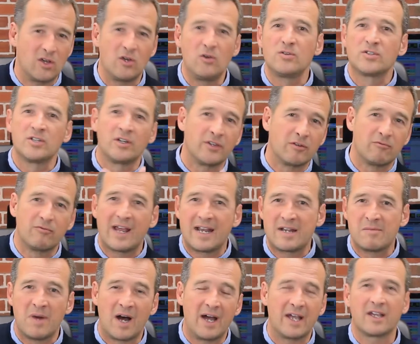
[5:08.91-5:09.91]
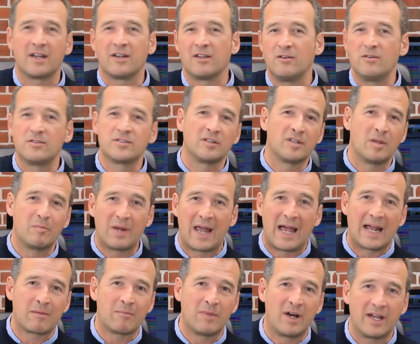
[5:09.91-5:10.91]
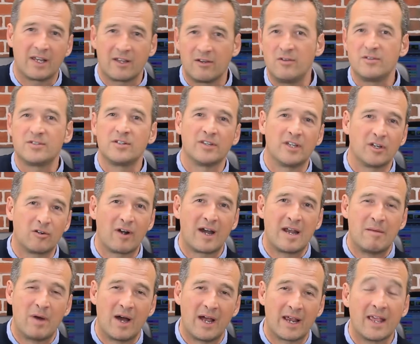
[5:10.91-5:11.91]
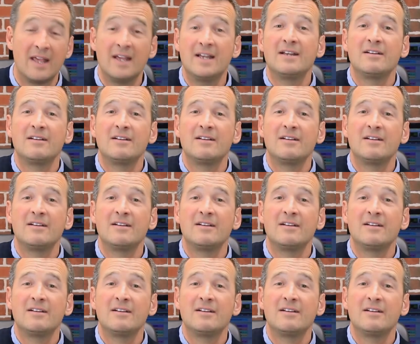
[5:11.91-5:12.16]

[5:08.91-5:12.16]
who's on the red mic and who's on the black mic, who's on the grey mic.